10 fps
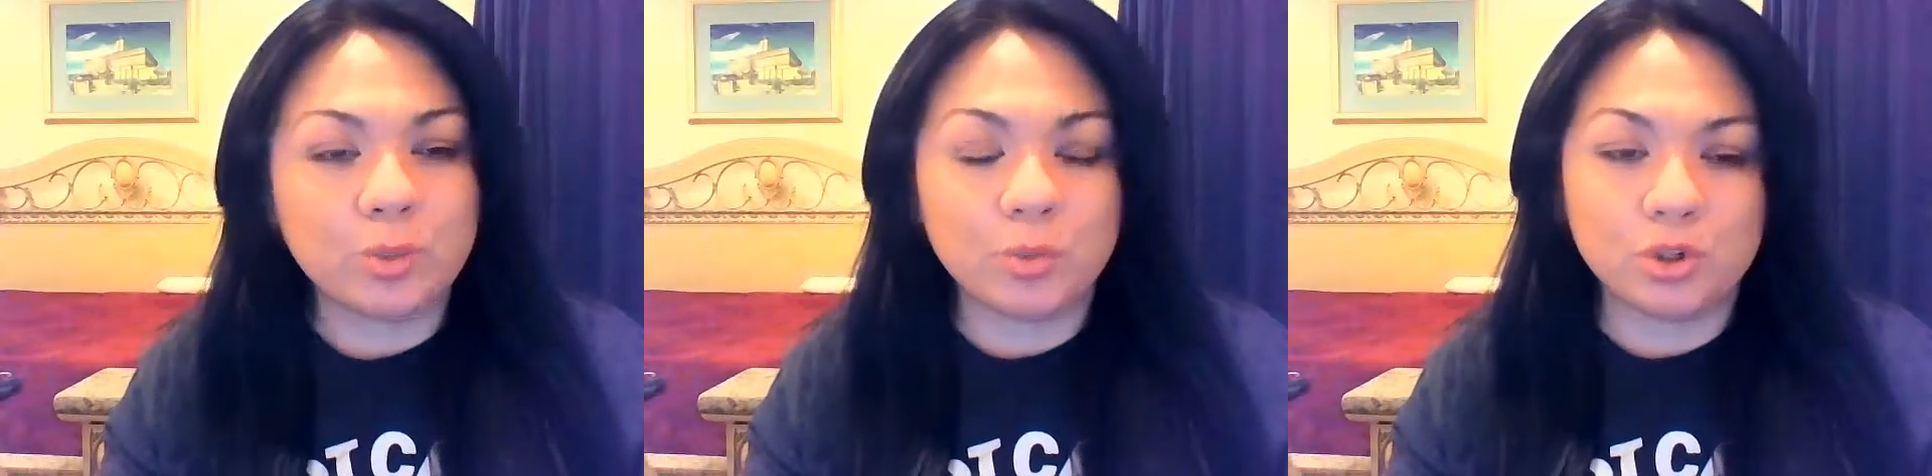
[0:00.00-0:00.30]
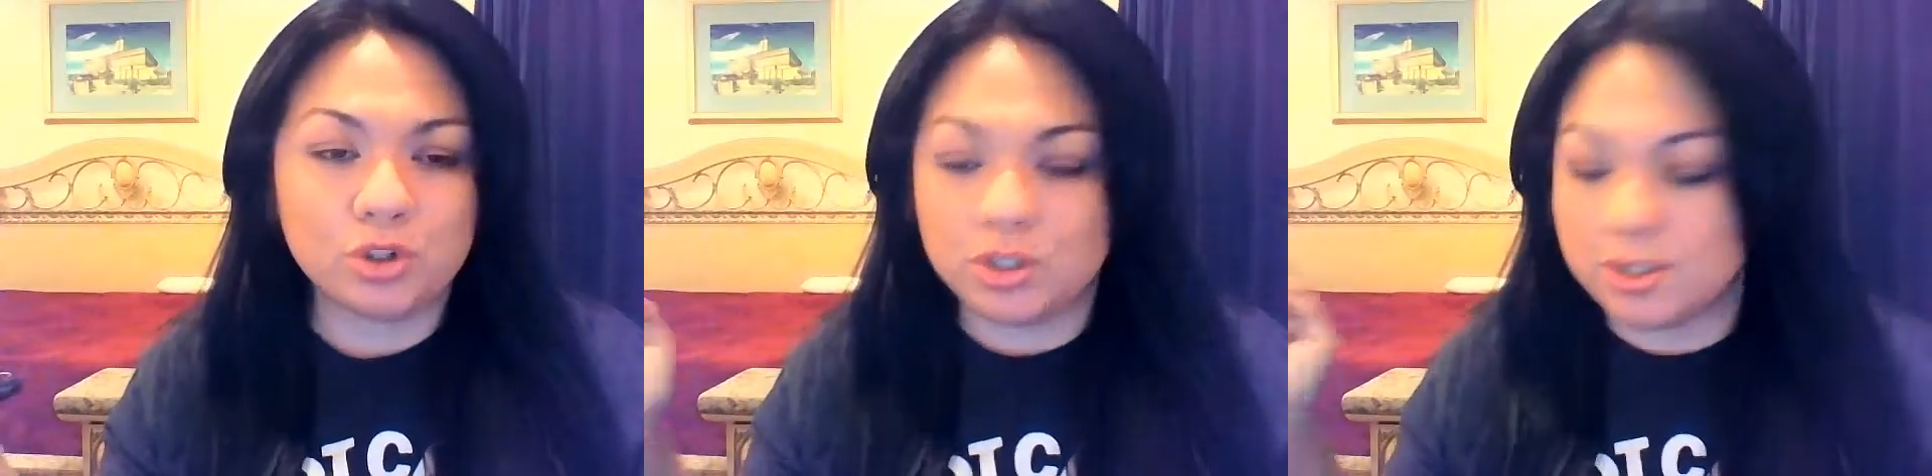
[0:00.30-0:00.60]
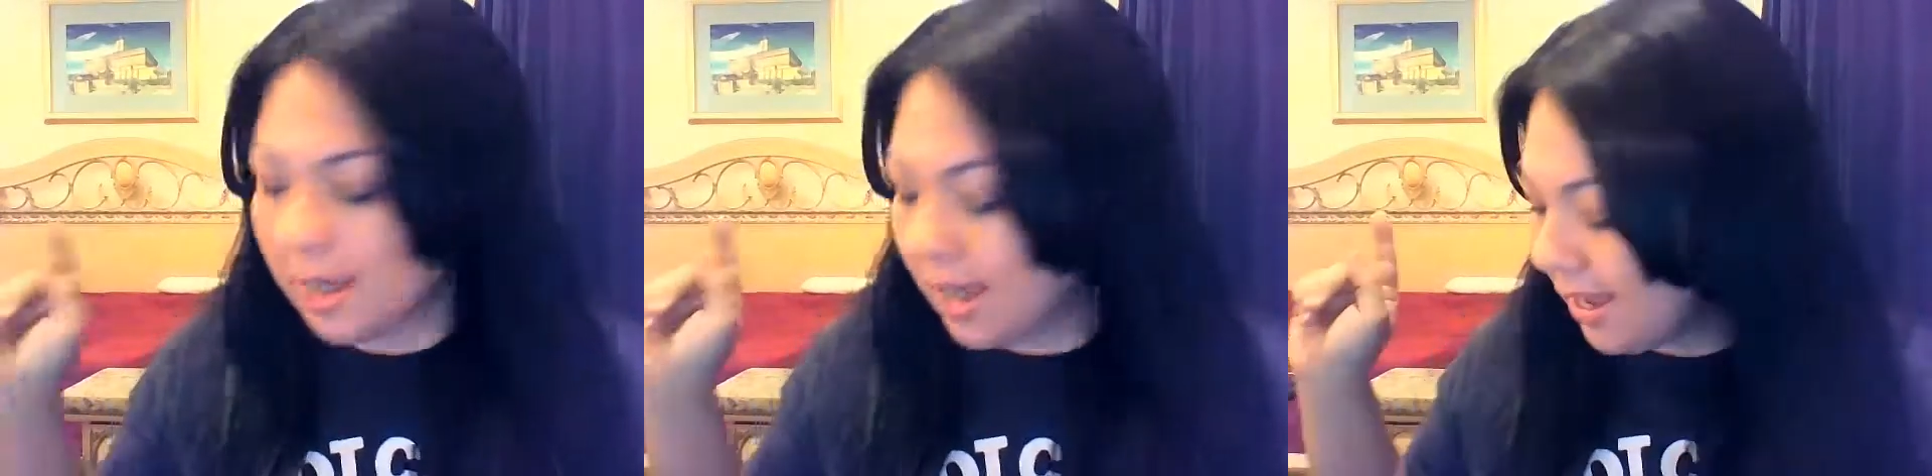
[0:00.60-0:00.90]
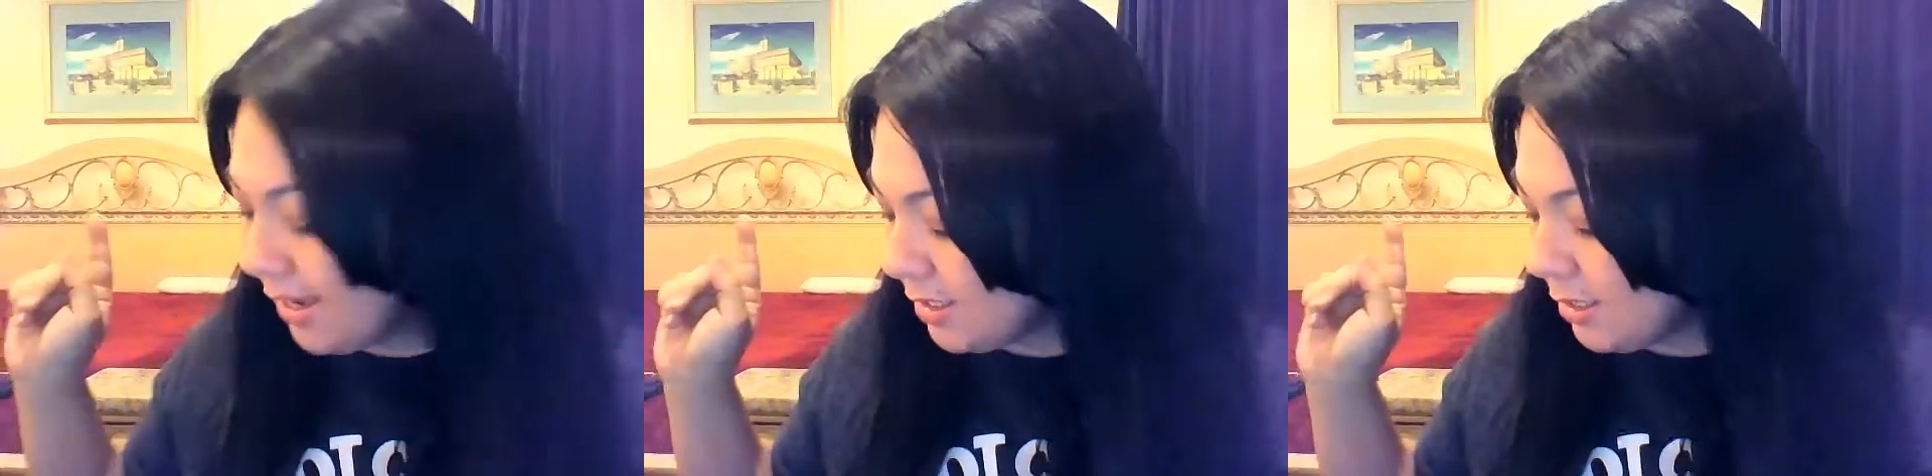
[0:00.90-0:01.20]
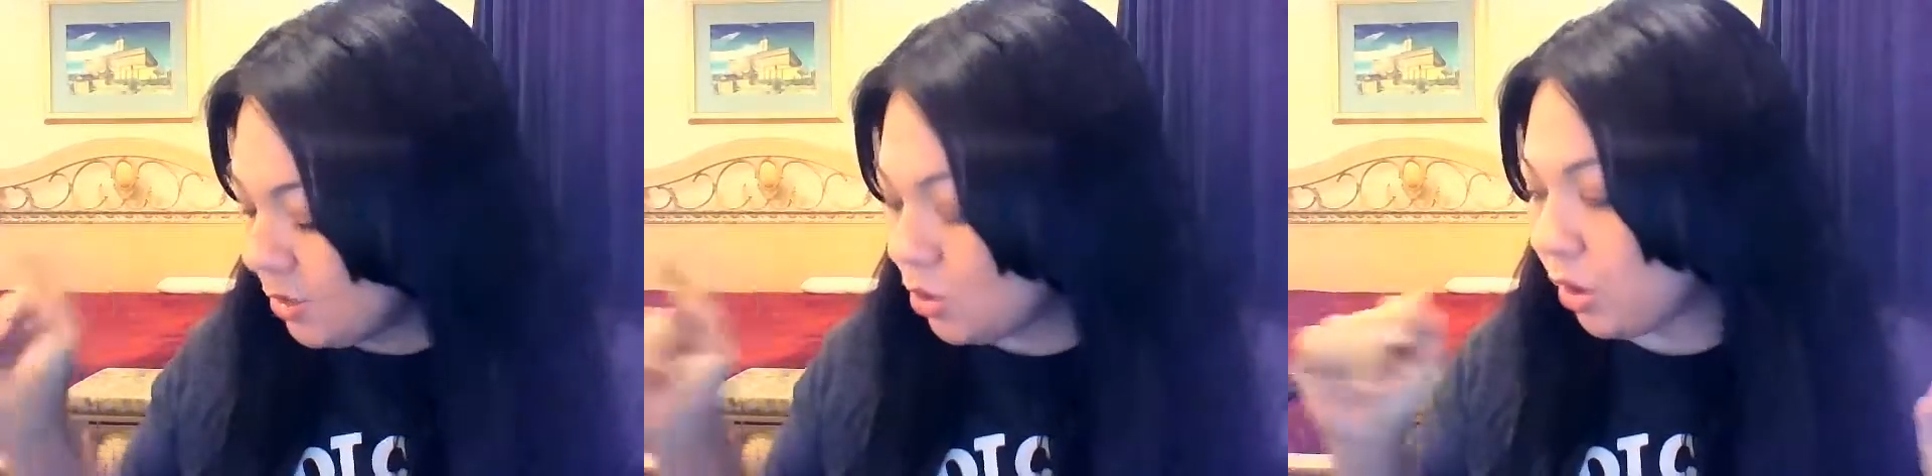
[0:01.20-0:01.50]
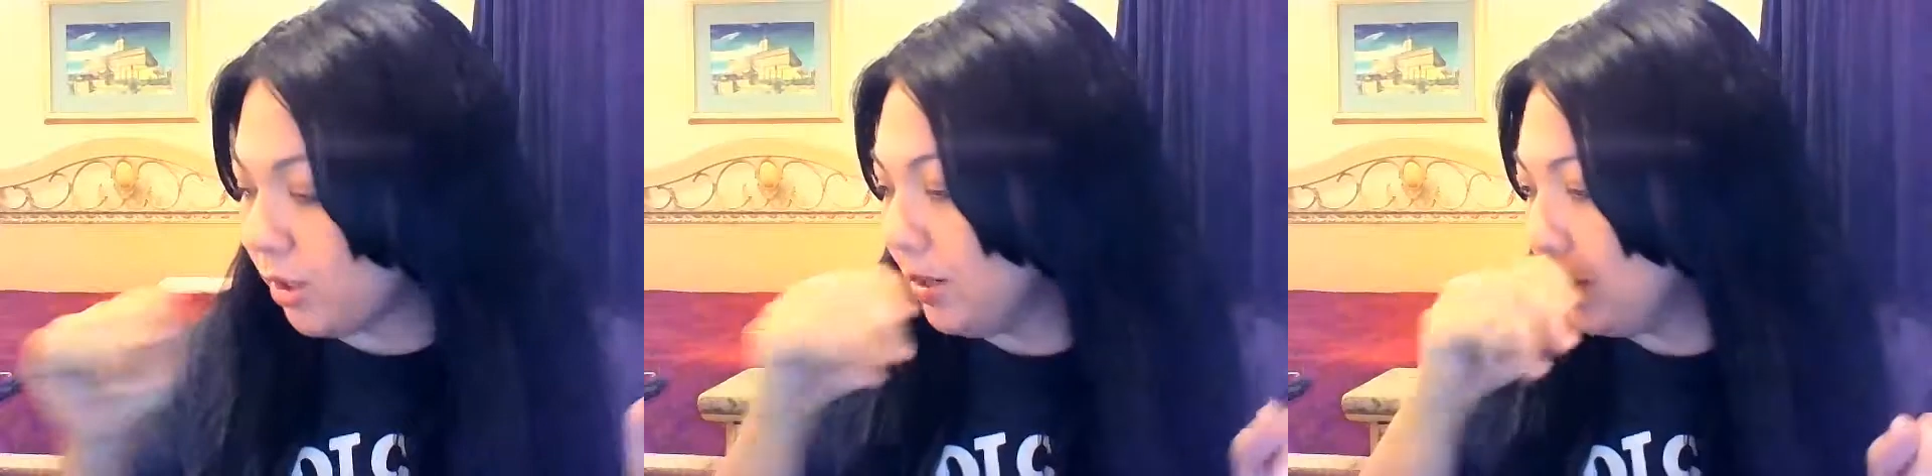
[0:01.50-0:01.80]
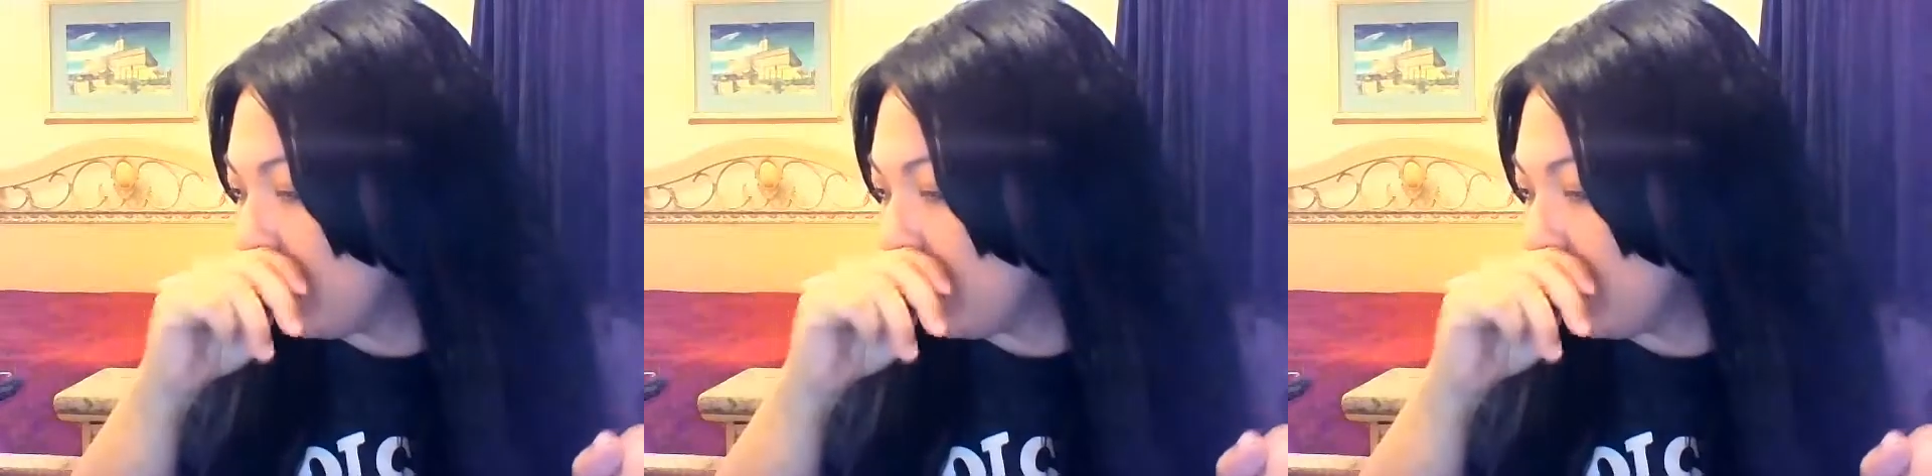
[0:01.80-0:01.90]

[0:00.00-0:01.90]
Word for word: I purchased at Target.